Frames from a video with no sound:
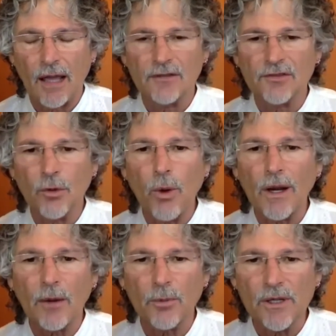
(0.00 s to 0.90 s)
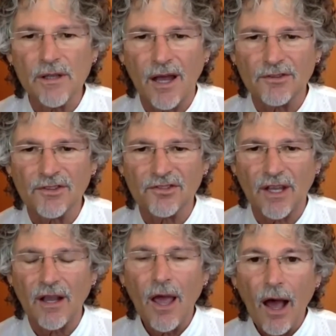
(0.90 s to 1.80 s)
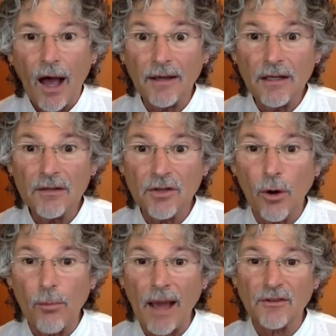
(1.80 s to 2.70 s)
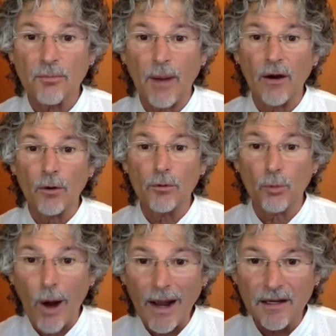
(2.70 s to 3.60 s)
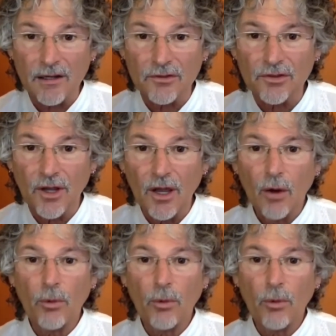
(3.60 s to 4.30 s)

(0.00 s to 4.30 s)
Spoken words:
And so what I realized is that I needed to go back to my own writings,